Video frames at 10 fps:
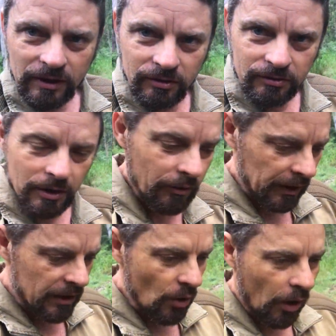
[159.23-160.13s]

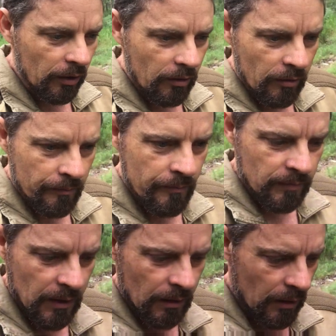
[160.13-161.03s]
necessarily not
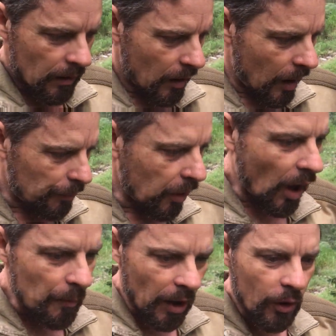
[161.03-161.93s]

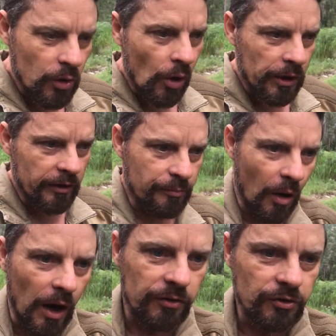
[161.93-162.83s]
apply my own cognitive
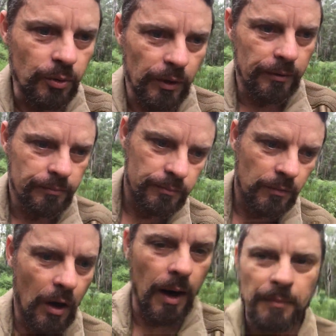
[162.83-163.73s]
bias to it.
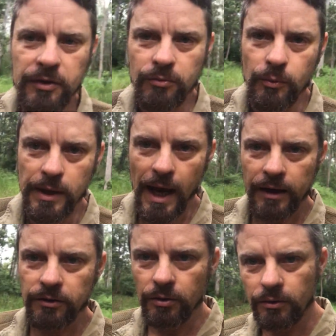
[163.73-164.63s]
I must
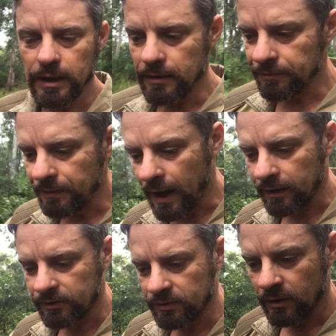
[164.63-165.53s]
react to the
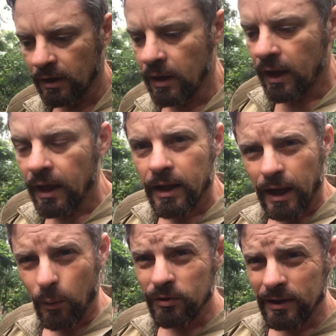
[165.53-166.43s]
facts.
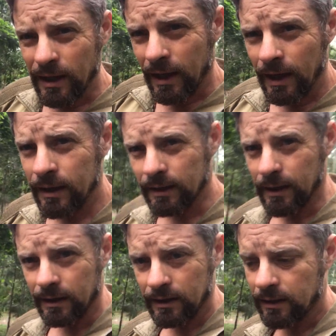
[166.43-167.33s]
Now, isn't that handy?
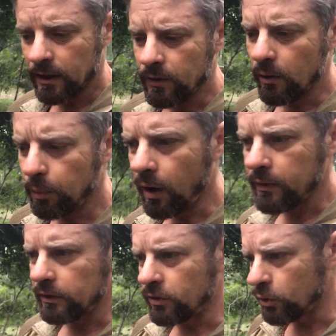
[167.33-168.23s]
If you apply
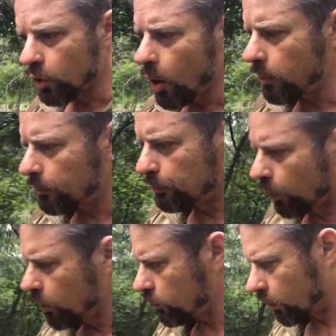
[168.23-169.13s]
that to the corporate
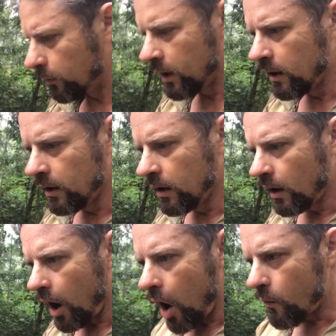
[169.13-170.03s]
boardroom,
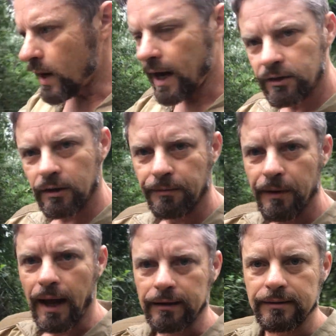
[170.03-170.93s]
react to the
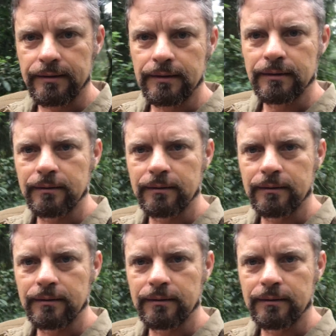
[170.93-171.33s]
facts.